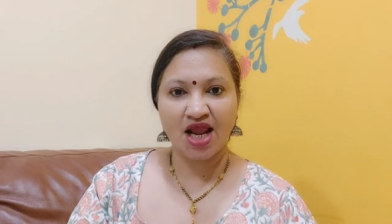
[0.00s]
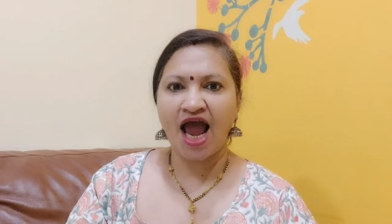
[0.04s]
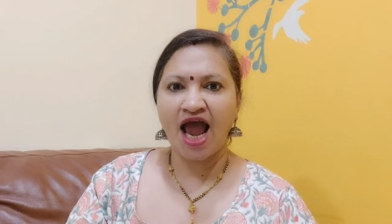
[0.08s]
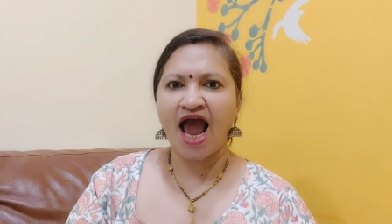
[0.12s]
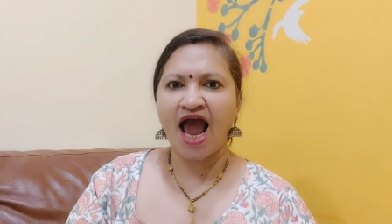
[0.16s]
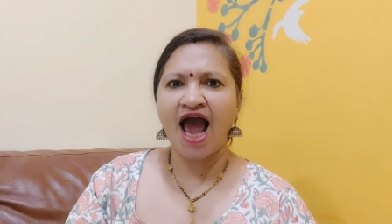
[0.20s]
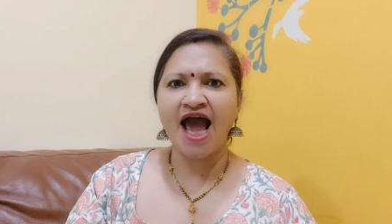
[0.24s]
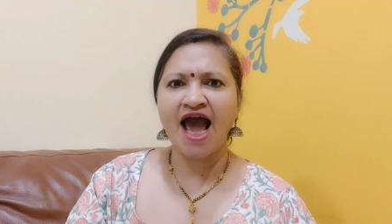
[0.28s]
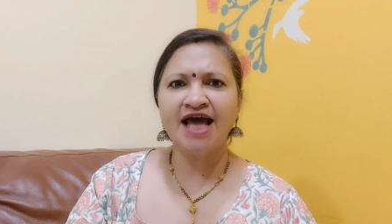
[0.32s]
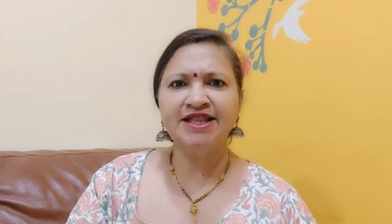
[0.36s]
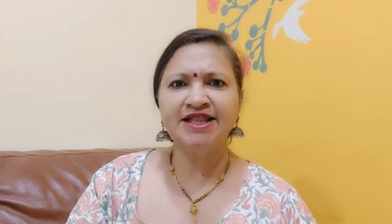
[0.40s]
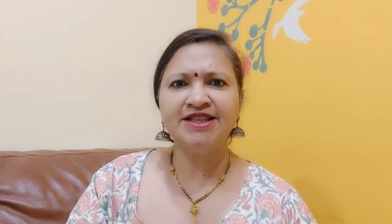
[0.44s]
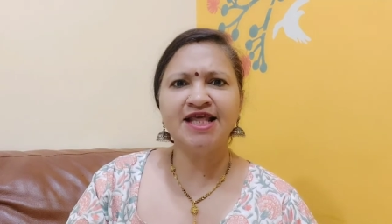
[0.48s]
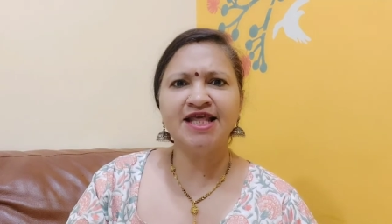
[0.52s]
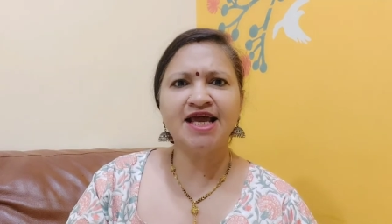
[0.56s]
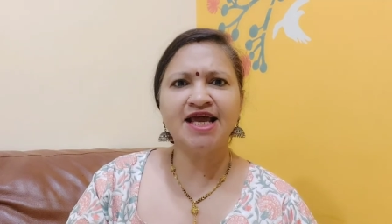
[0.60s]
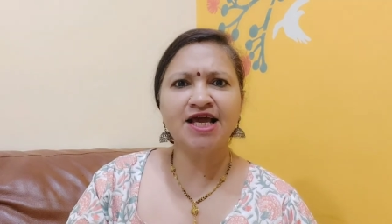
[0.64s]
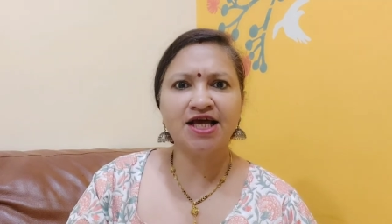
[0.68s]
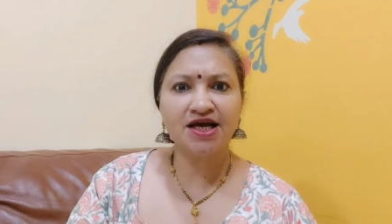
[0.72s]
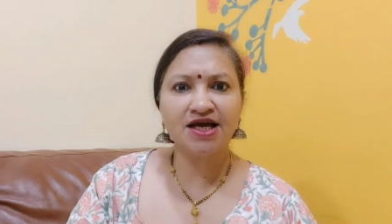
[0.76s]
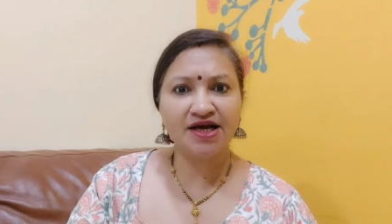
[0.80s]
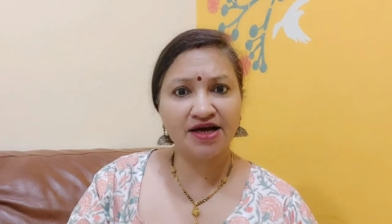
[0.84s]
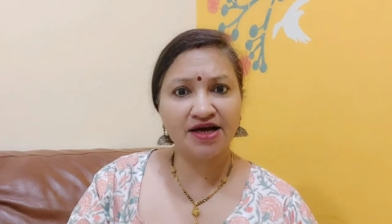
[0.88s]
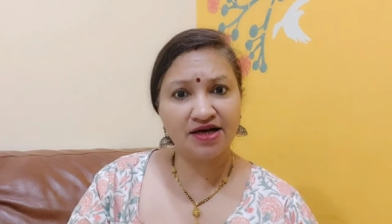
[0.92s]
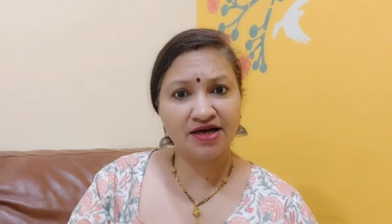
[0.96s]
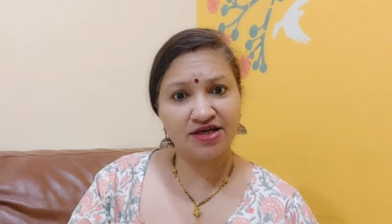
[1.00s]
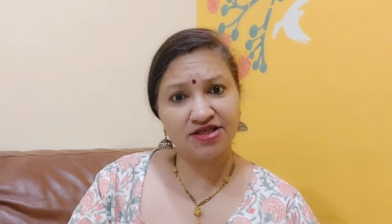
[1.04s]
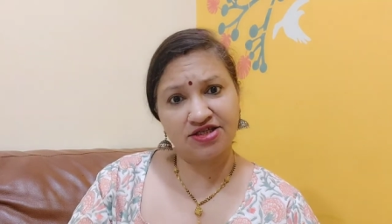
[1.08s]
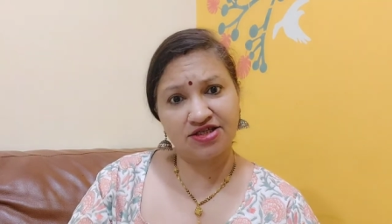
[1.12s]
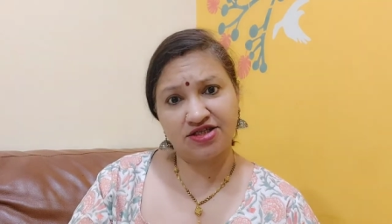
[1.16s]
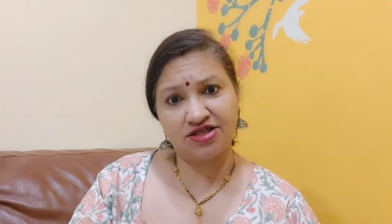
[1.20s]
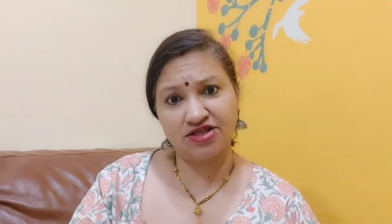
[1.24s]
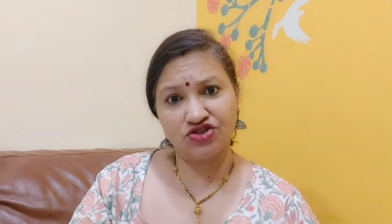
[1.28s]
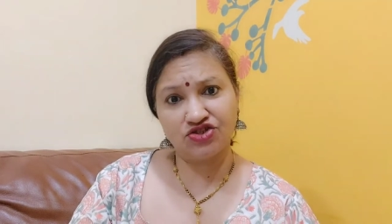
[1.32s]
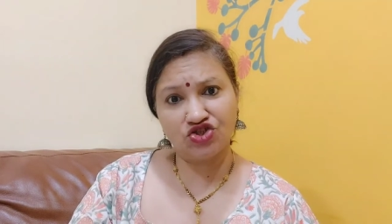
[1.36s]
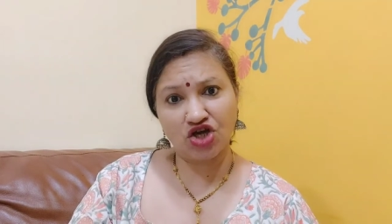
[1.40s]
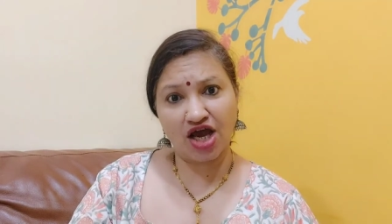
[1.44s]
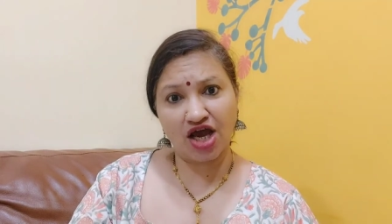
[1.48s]
And they
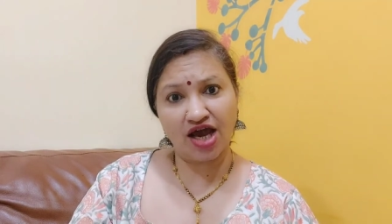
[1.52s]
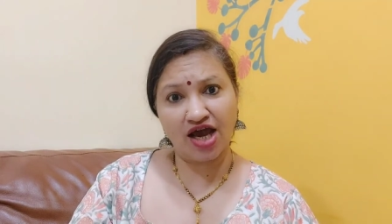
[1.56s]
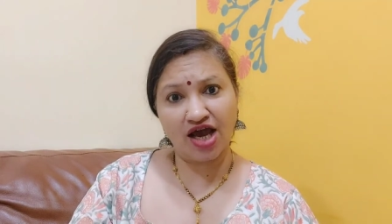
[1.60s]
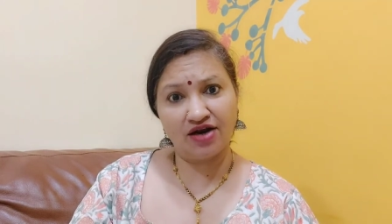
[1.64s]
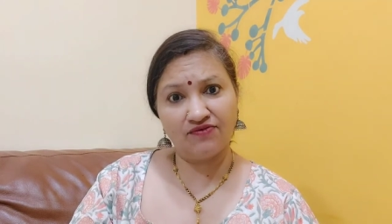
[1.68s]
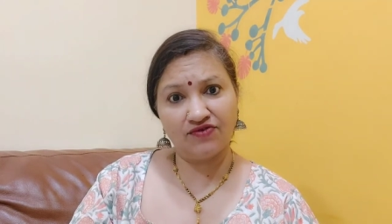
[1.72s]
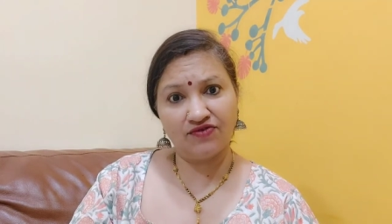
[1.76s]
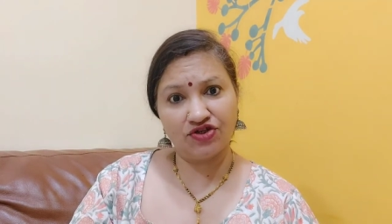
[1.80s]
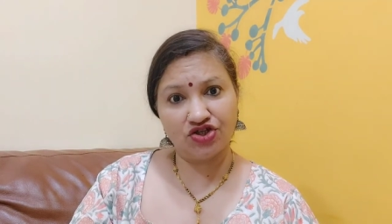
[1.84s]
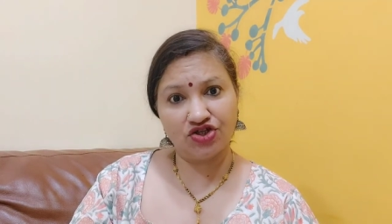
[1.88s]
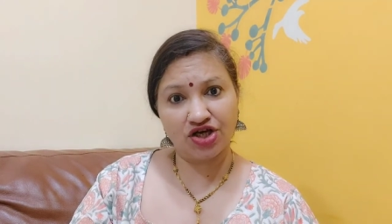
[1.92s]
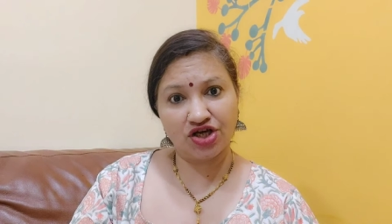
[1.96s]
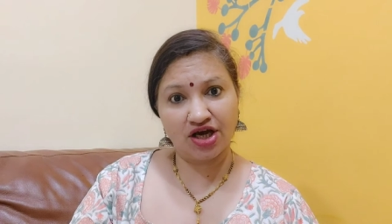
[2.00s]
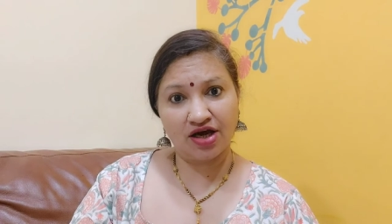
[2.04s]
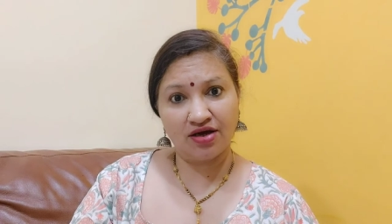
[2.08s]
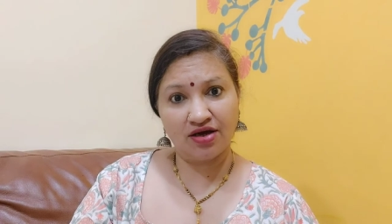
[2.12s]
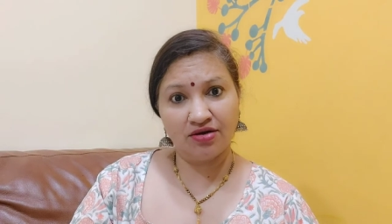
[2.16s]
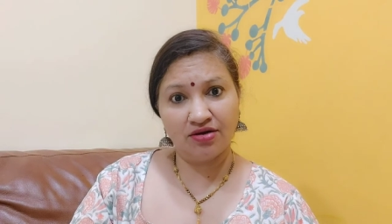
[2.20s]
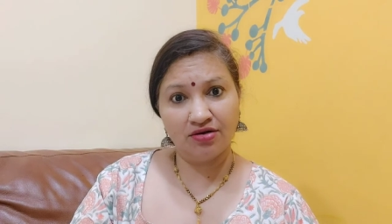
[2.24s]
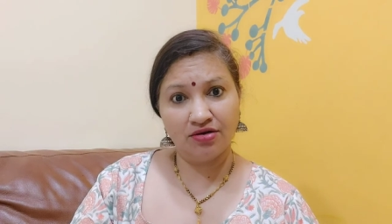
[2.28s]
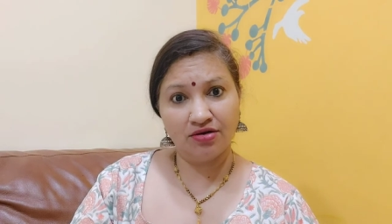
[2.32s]
cursed Jayan Vijaya.